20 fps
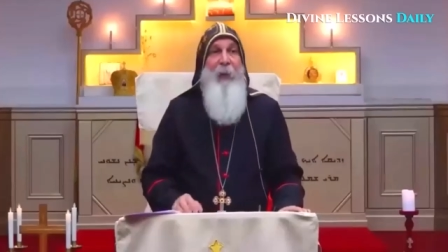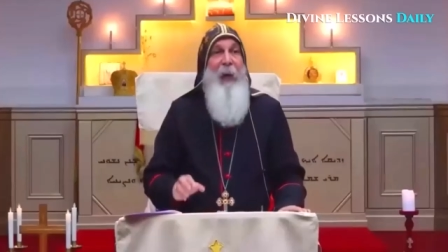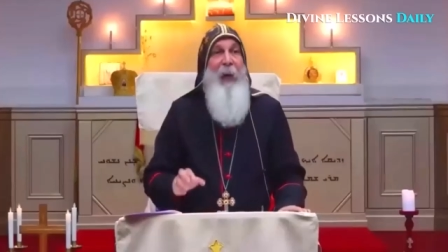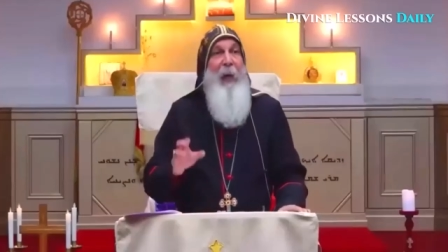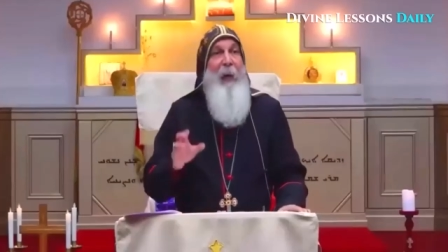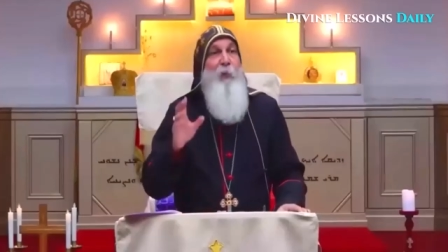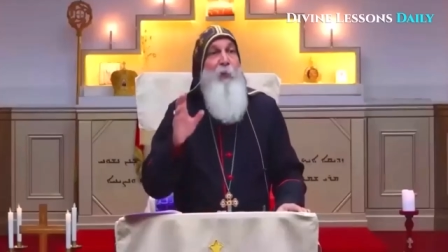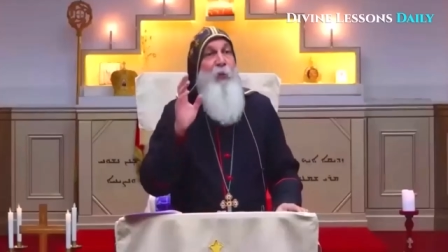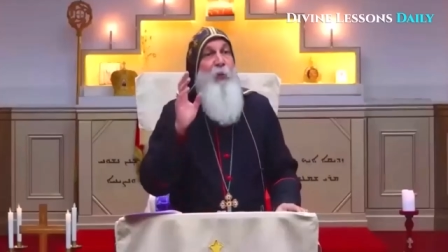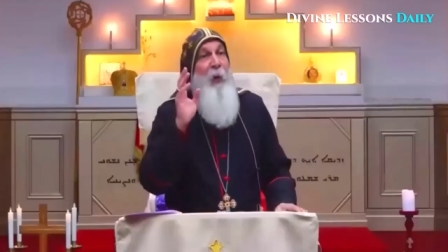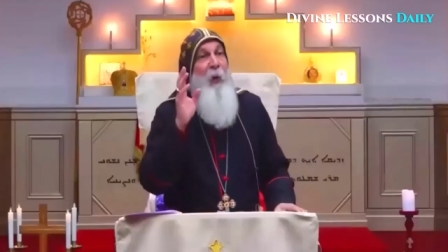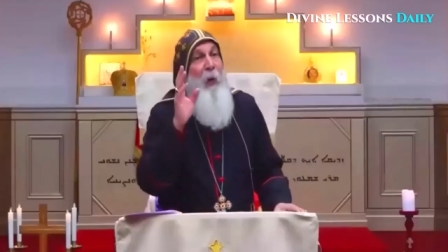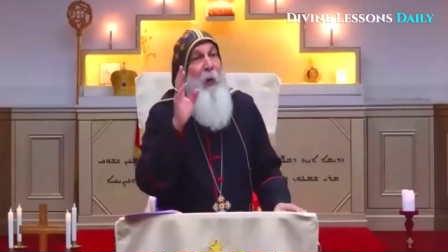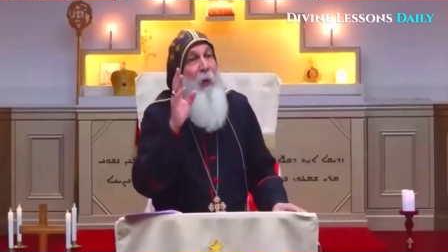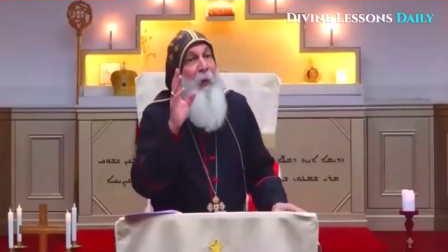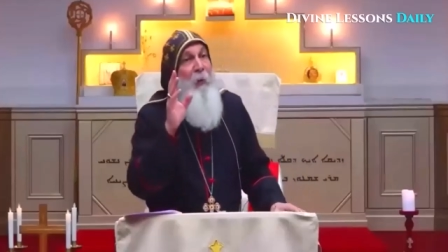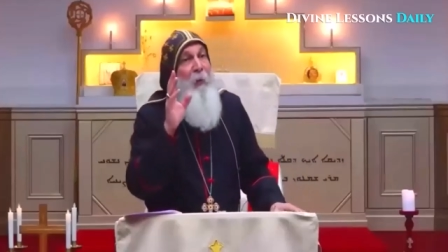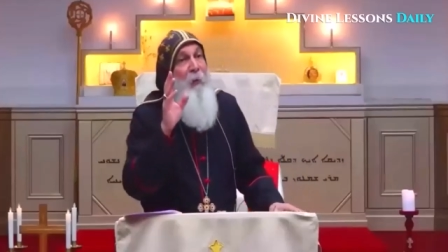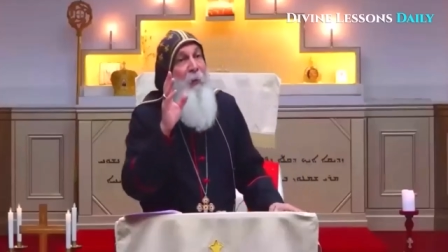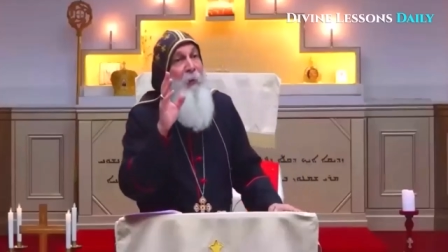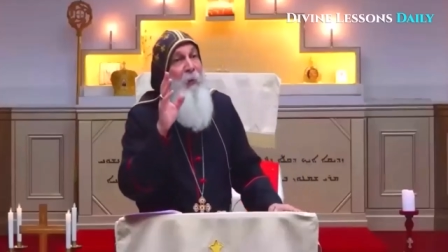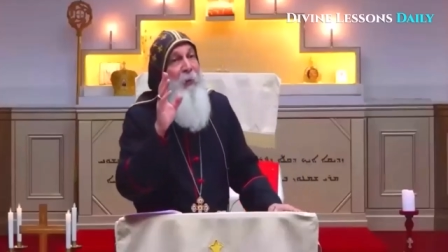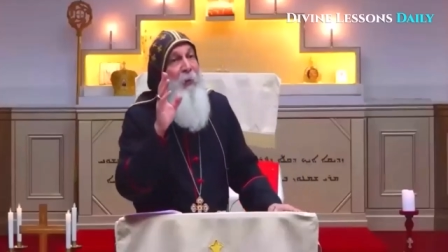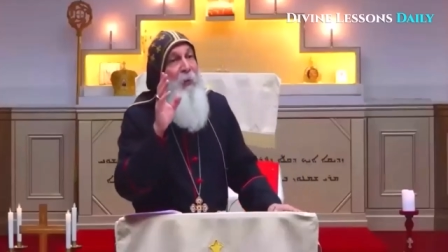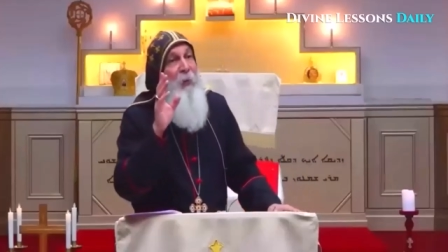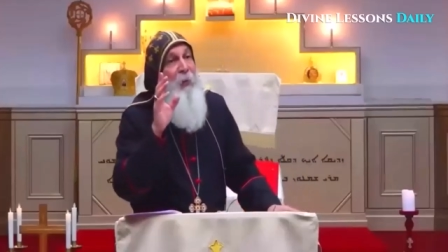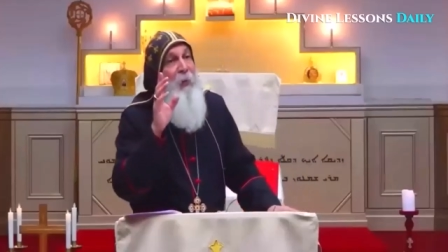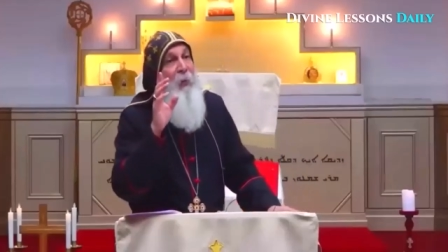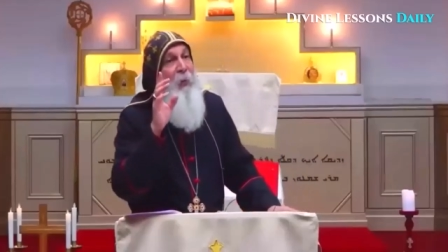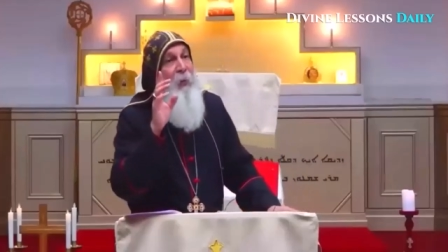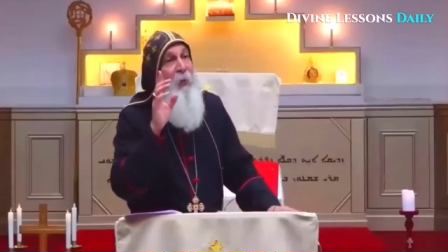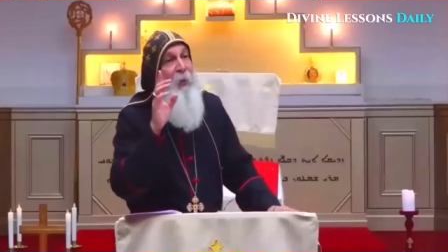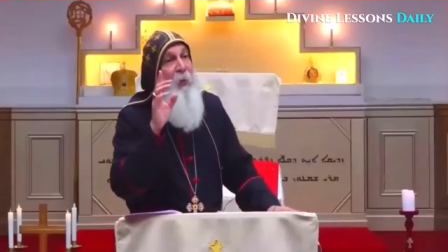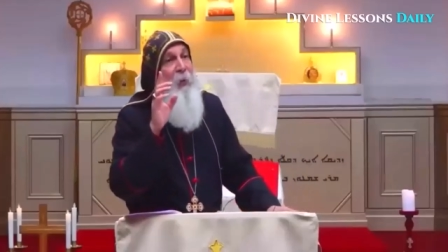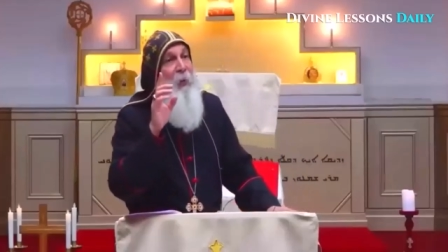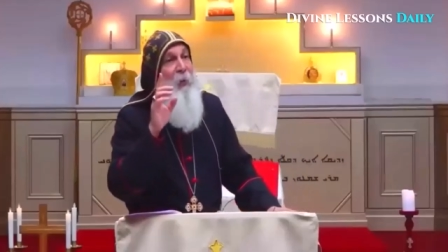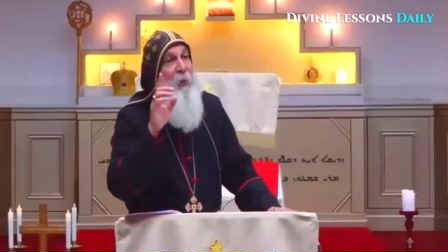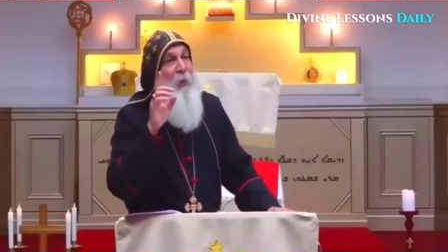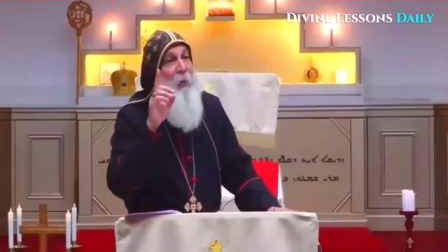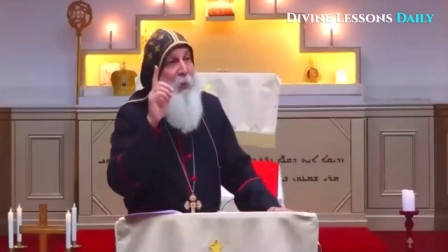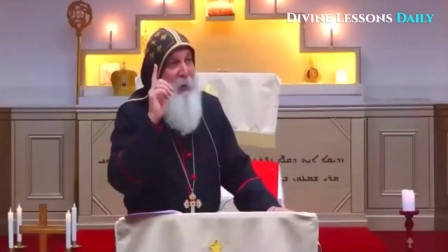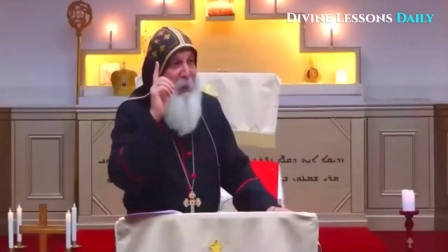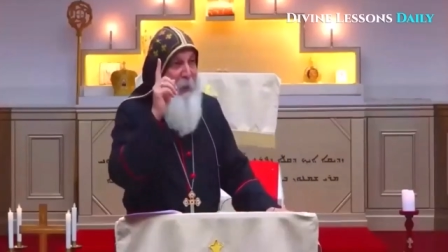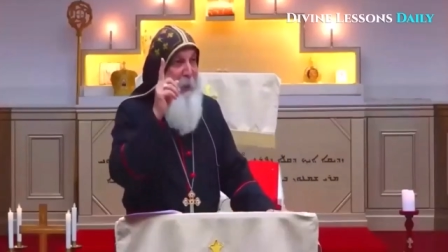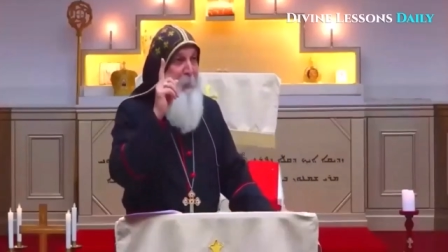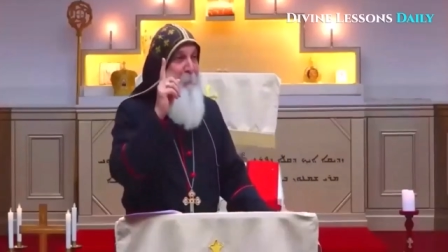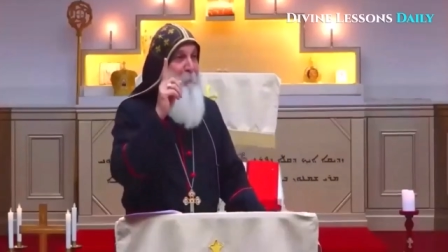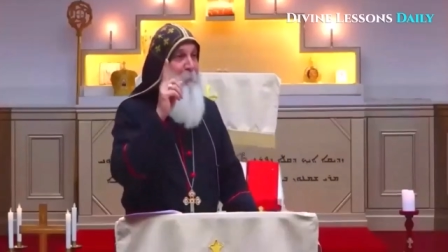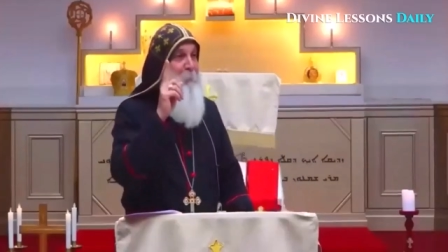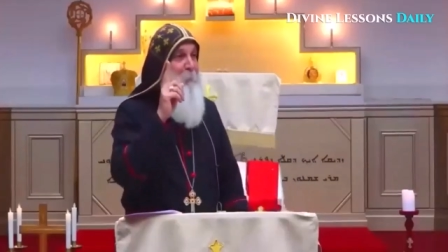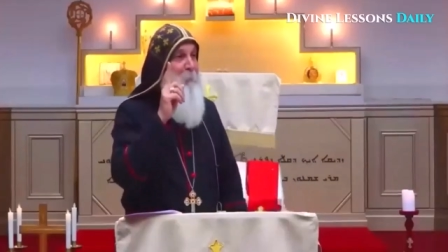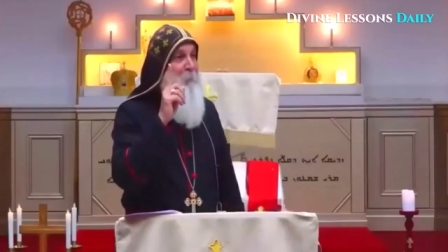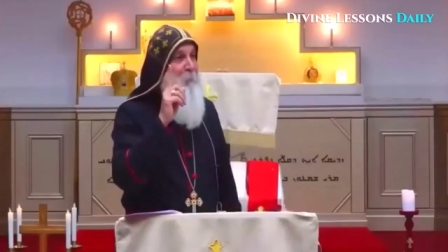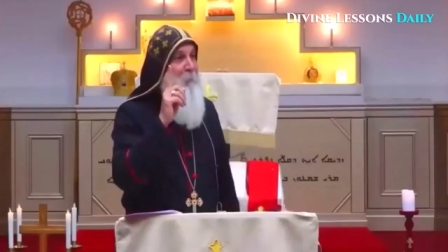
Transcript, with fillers: and turn to Him